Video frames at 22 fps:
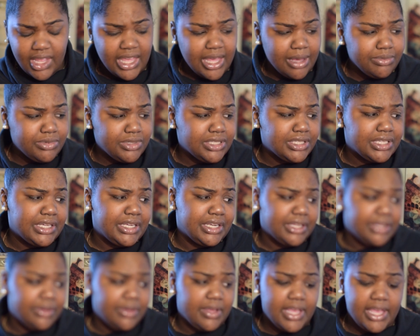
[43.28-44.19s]
I'm just
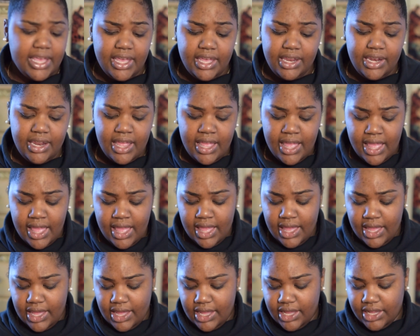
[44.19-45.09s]
gonna go ahead
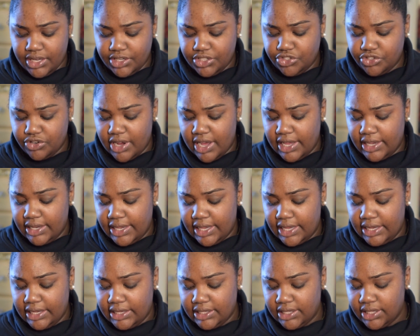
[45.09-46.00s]
and try
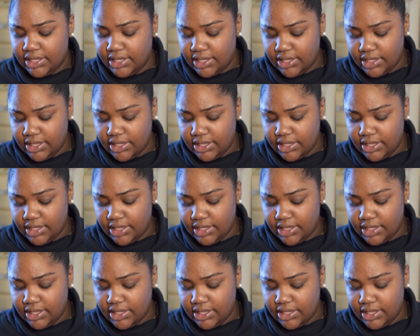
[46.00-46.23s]
like